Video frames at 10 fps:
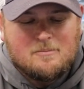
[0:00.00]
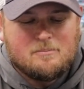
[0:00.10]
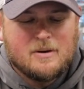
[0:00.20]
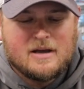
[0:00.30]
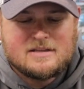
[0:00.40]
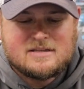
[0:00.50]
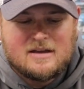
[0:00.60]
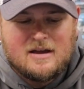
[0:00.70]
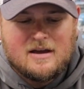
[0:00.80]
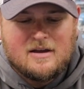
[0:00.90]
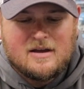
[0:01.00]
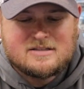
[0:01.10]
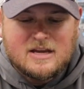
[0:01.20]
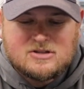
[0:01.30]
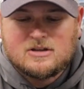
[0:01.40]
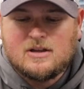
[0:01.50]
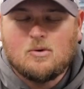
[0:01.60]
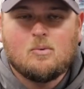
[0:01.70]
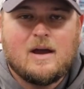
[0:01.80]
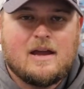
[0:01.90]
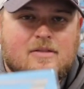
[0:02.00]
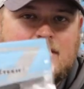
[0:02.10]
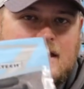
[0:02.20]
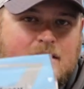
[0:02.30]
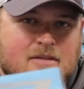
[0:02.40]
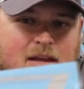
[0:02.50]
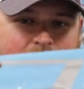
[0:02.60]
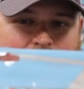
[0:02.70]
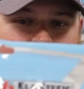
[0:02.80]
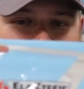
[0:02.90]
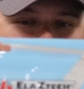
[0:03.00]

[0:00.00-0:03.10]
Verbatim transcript: But uh, essentially, the way that that I